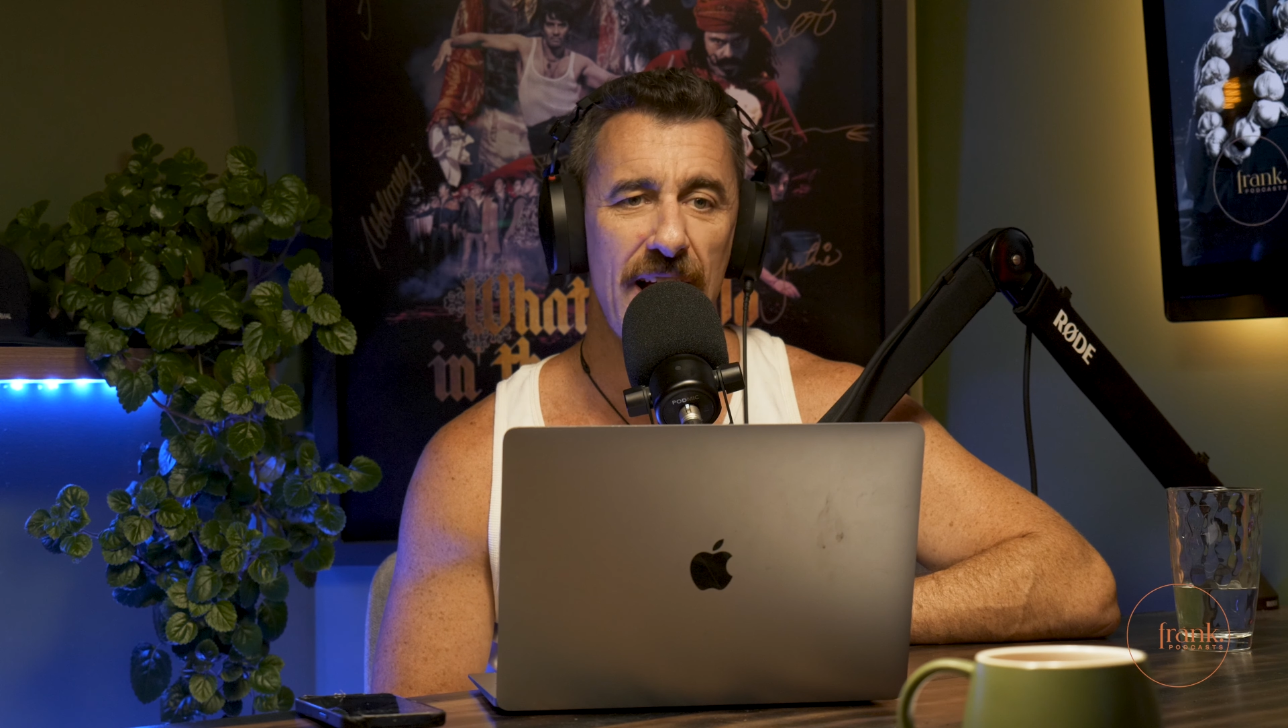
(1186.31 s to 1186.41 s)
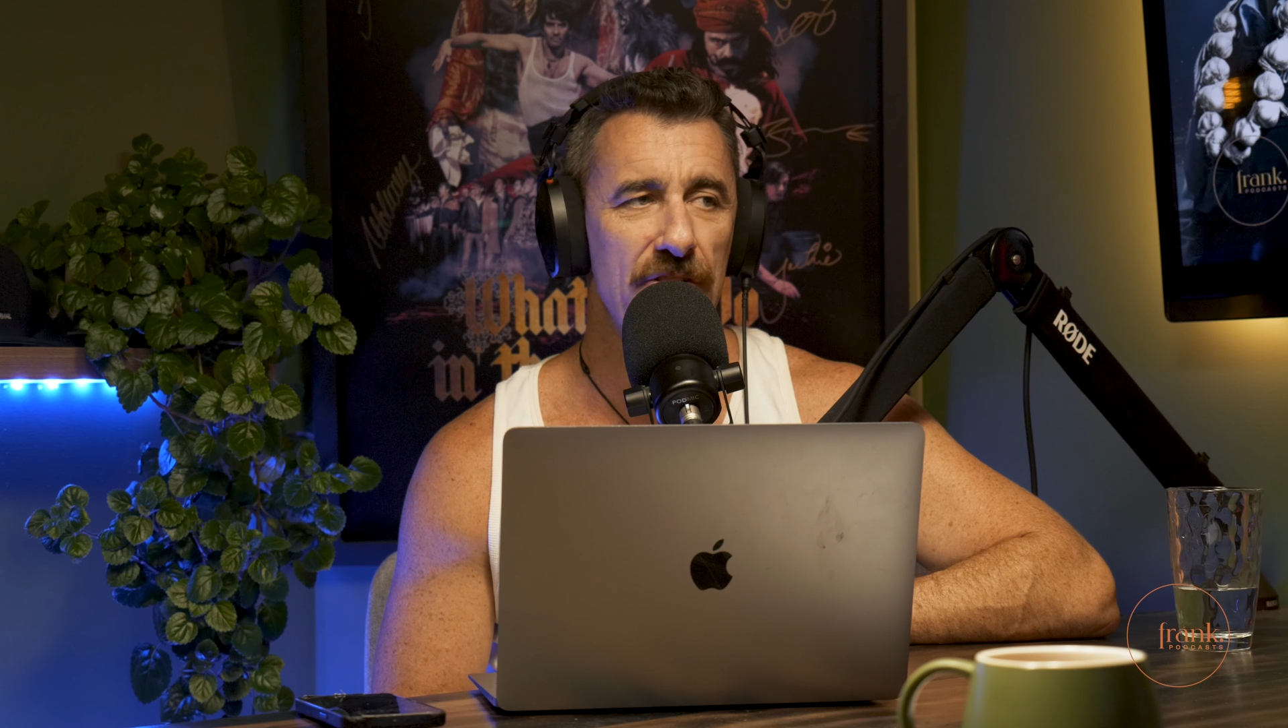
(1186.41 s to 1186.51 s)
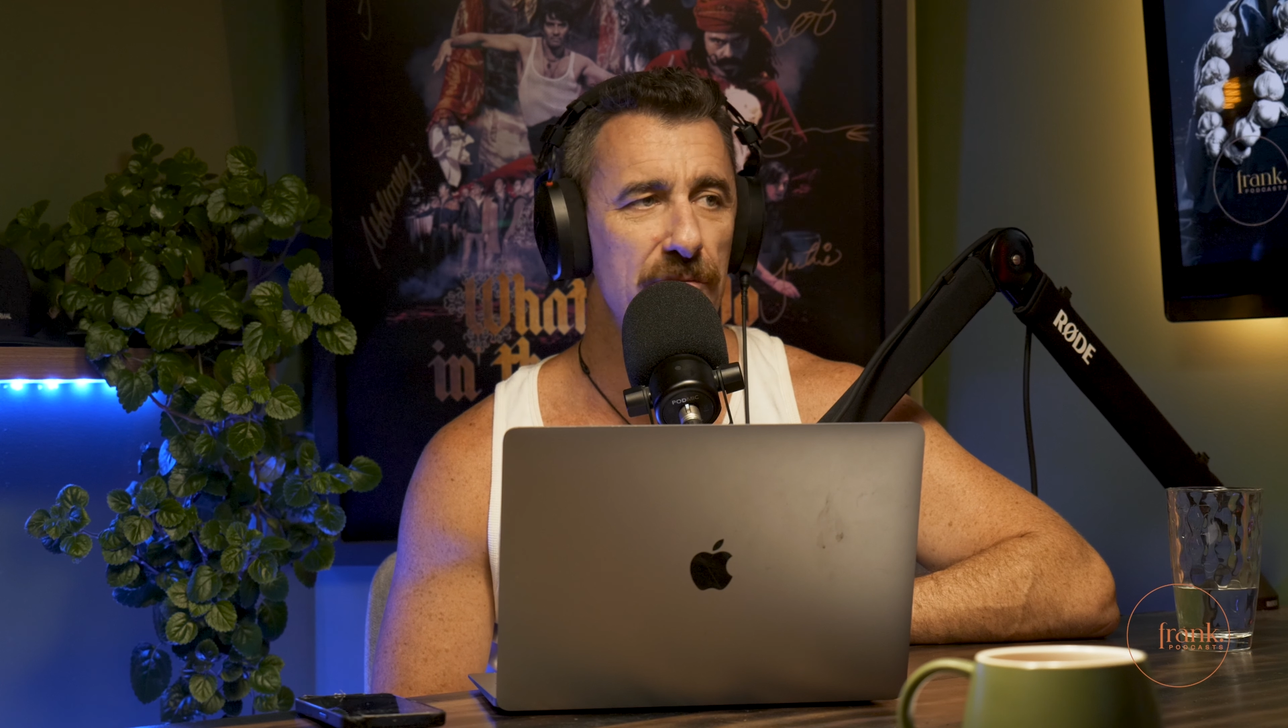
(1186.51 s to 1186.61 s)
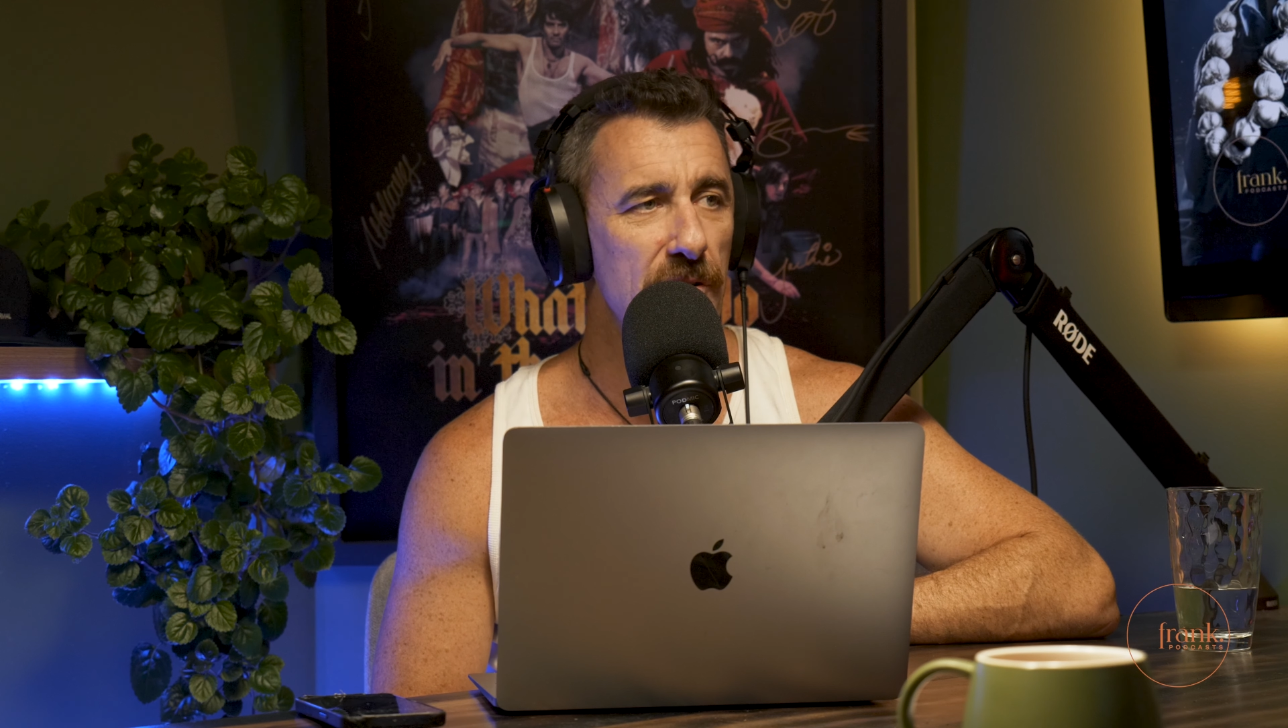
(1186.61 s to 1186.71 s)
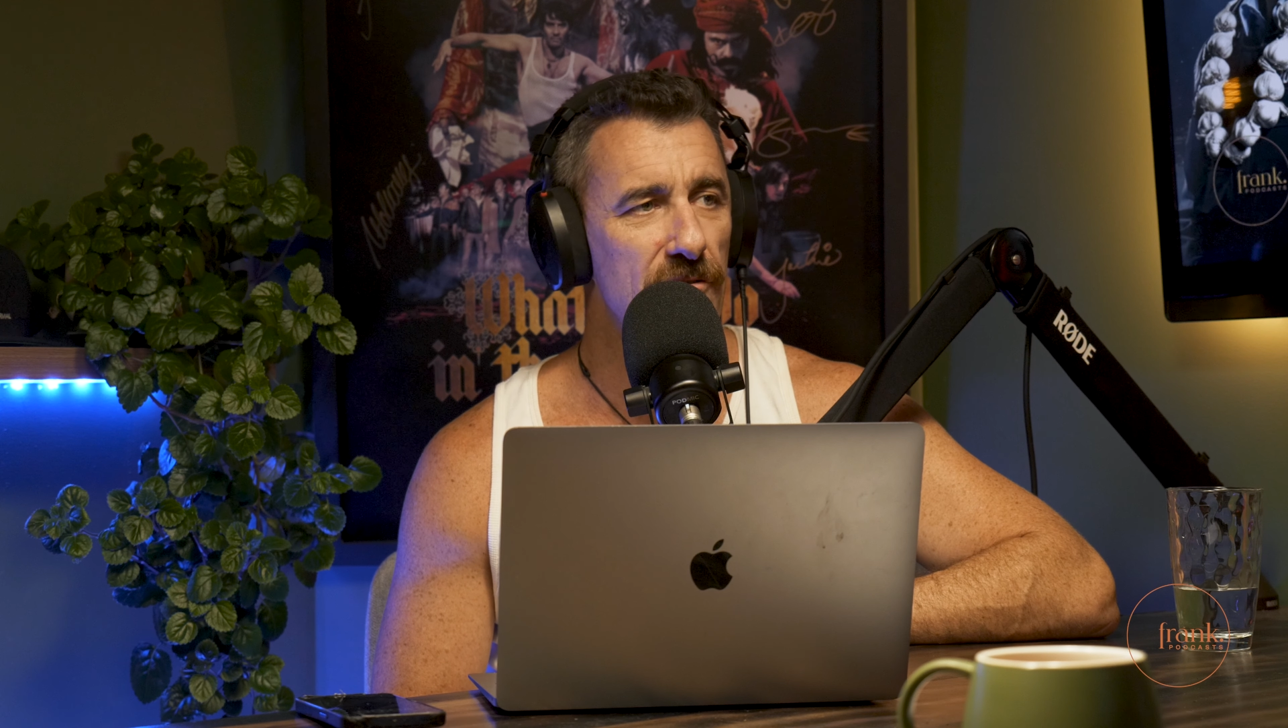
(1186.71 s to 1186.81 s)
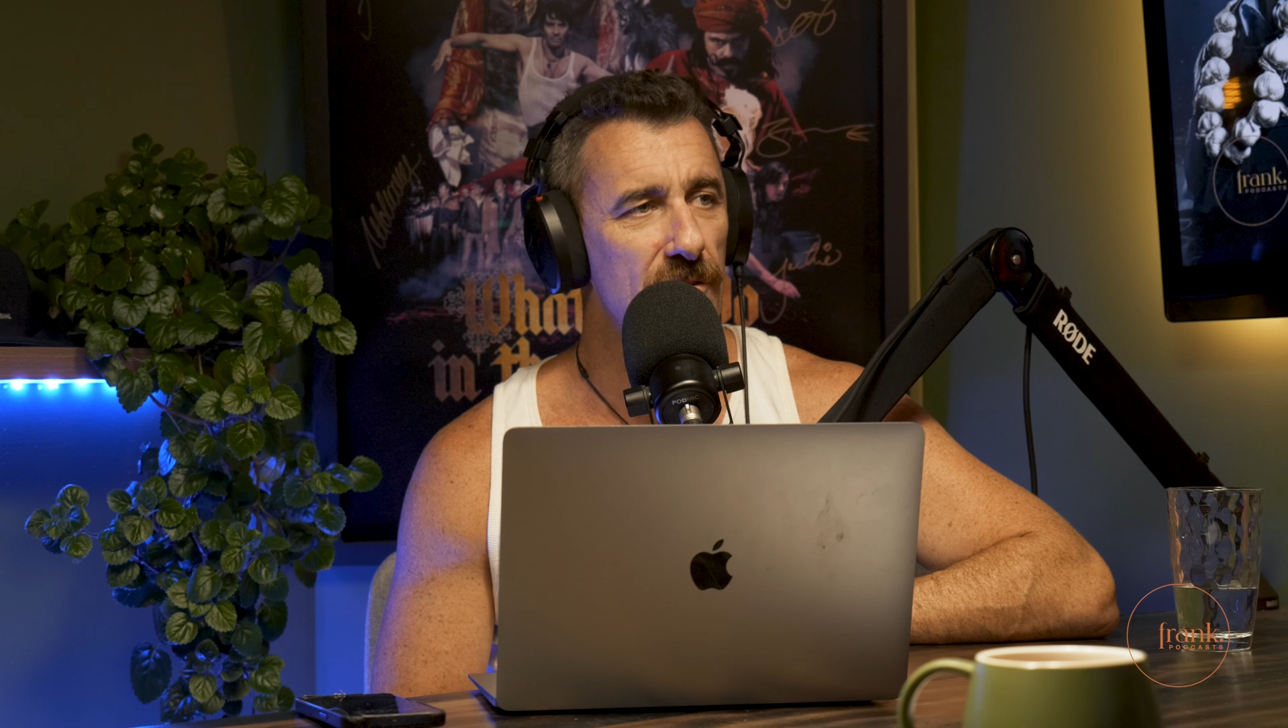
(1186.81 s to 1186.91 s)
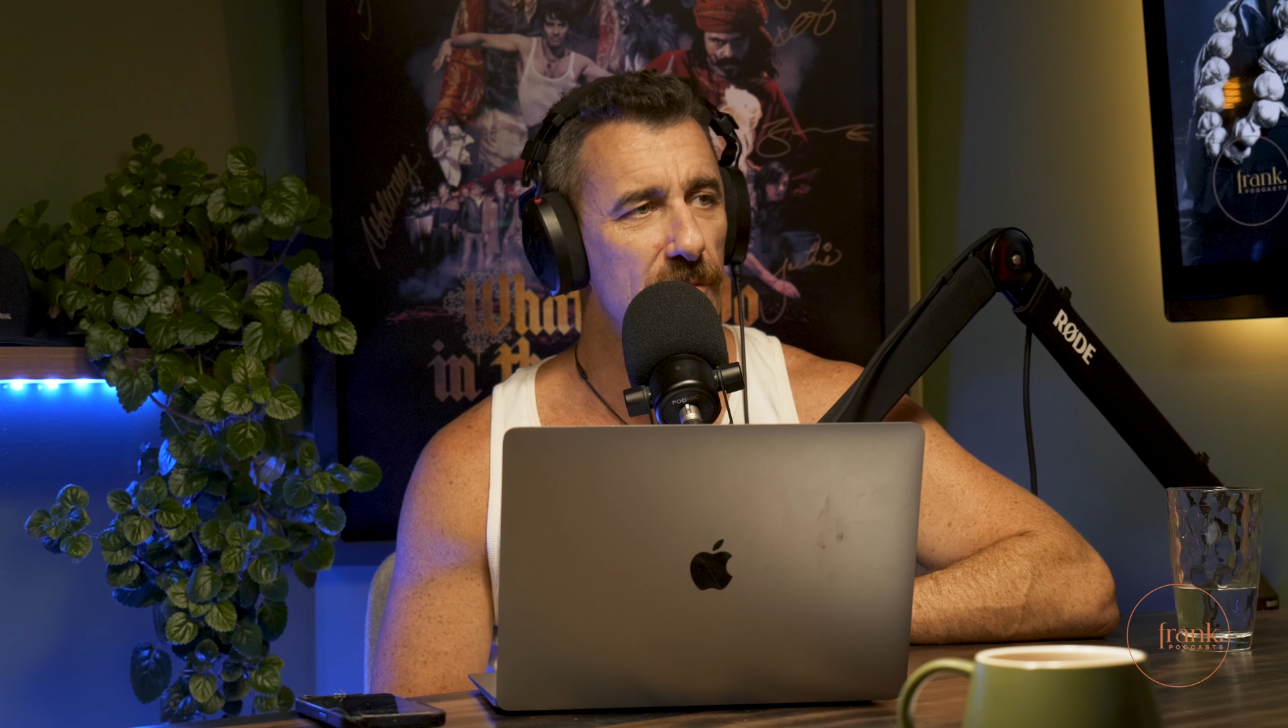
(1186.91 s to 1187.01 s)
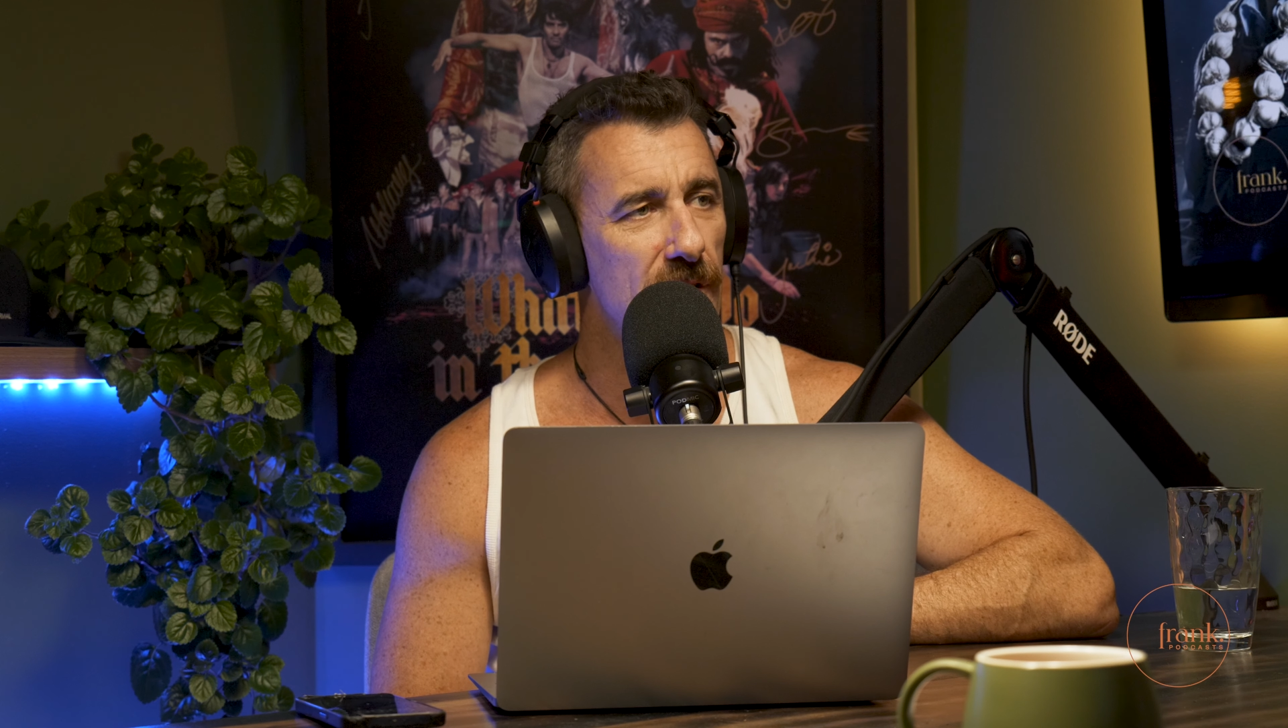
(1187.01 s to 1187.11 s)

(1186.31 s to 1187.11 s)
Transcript: dance music